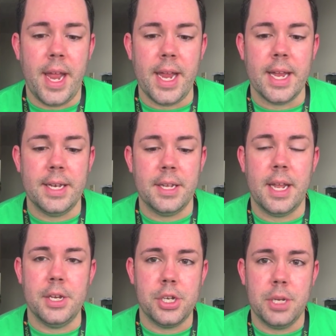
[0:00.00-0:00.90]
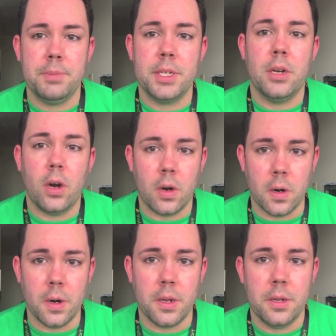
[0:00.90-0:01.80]
and a Shipt
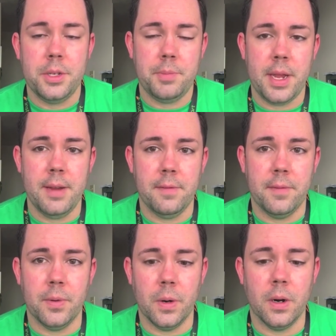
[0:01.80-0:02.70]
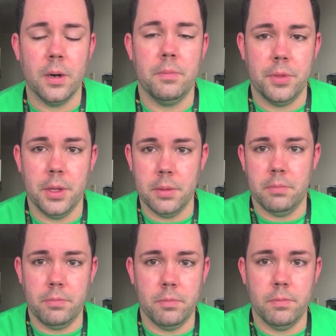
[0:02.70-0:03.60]
card to pay for the
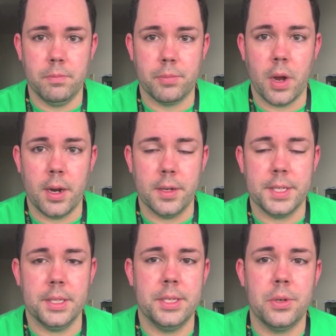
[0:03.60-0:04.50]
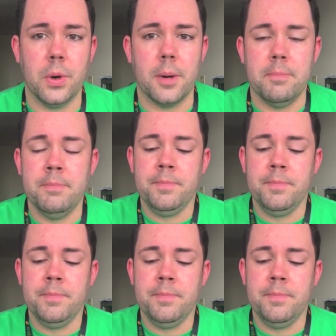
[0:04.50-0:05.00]
products at the store.